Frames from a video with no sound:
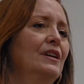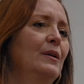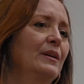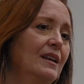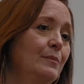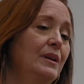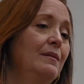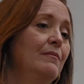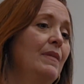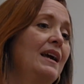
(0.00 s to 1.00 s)
It can be
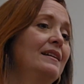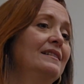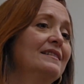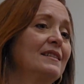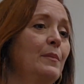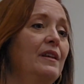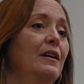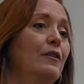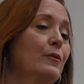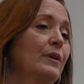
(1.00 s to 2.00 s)
made into something
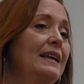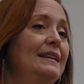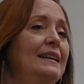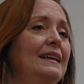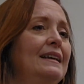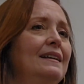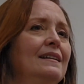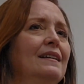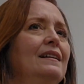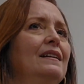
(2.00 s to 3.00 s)

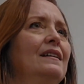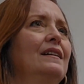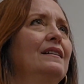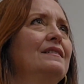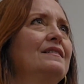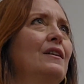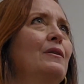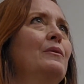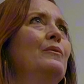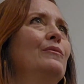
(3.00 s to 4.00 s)
3D.
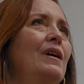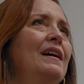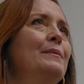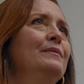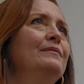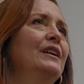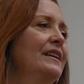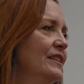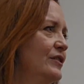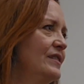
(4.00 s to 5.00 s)
So I'm
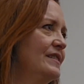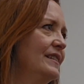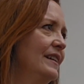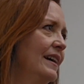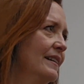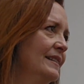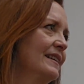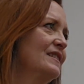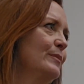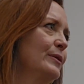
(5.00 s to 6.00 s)
very interested, in
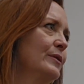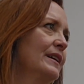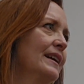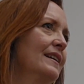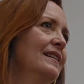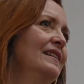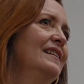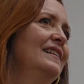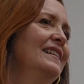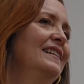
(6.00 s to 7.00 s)
exploring
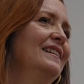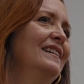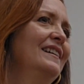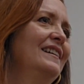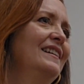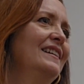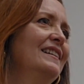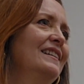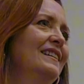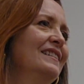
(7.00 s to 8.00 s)

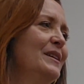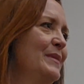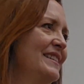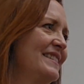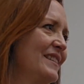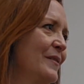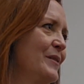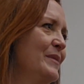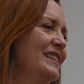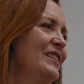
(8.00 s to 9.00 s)
the limits of the
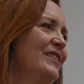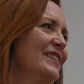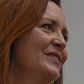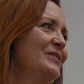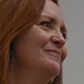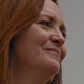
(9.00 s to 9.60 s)
material.